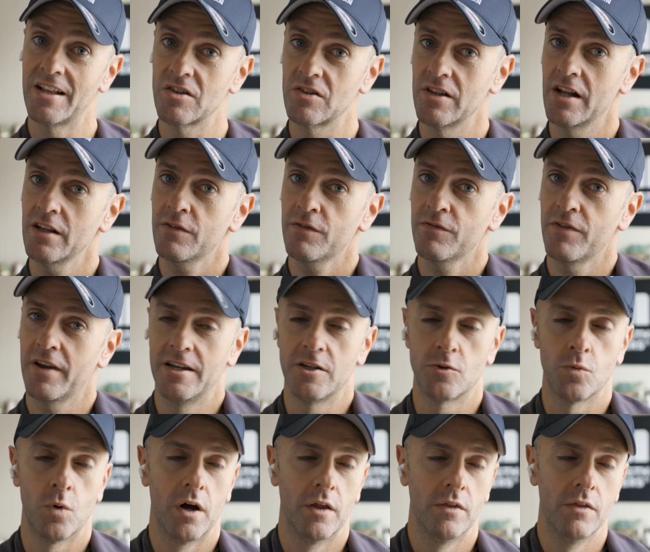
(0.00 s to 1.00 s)
So that's phase
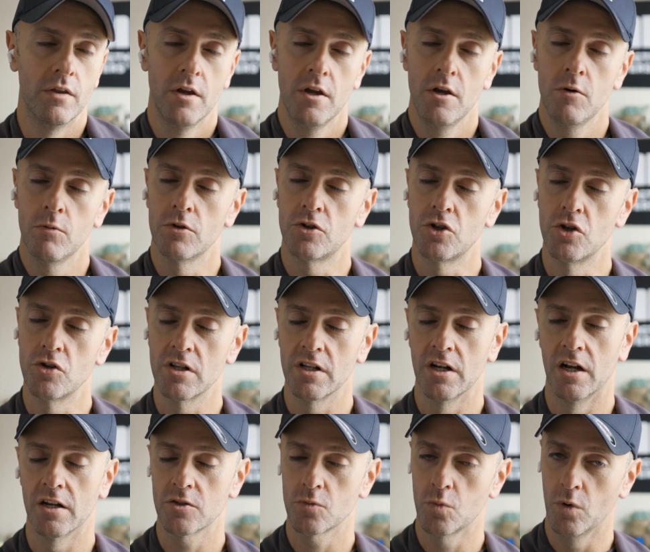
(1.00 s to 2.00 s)
one, which usually
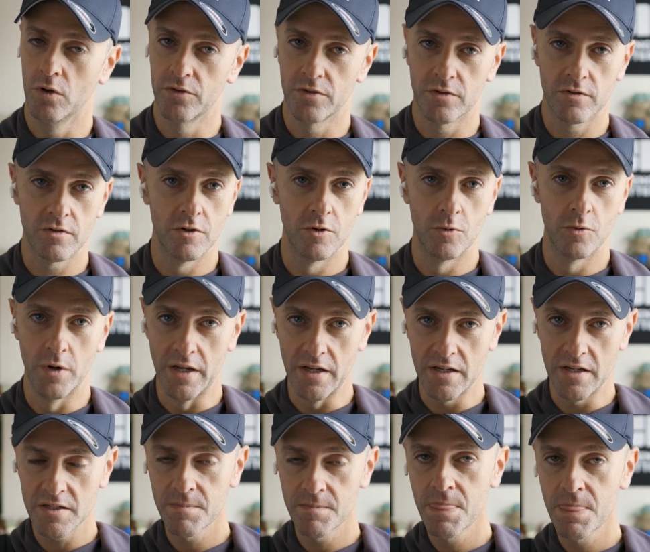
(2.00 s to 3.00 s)
lasts one to two
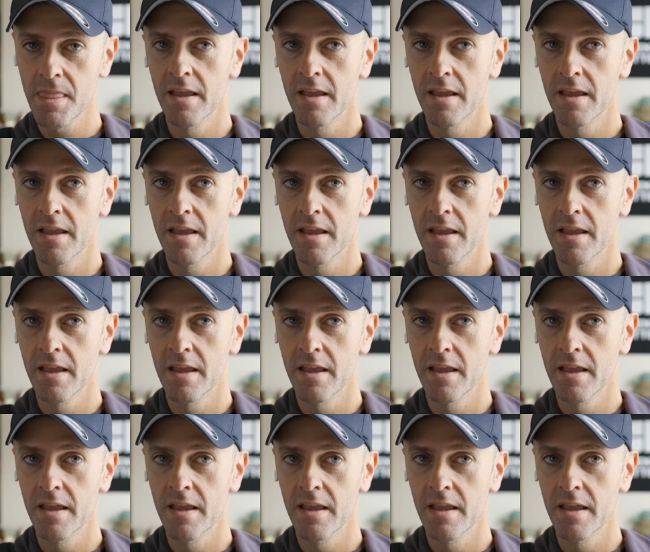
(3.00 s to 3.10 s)
weeks.